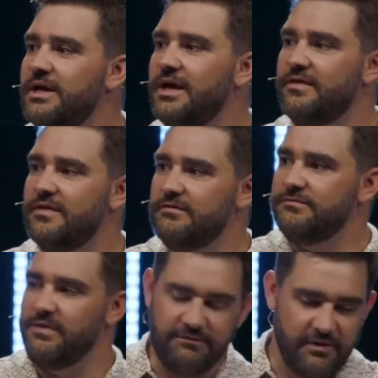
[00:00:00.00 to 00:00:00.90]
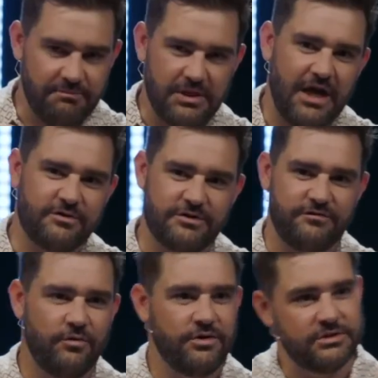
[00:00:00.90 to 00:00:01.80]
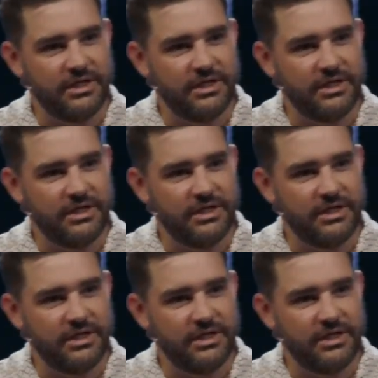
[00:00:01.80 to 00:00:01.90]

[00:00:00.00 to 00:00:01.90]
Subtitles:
and the plot was foiled,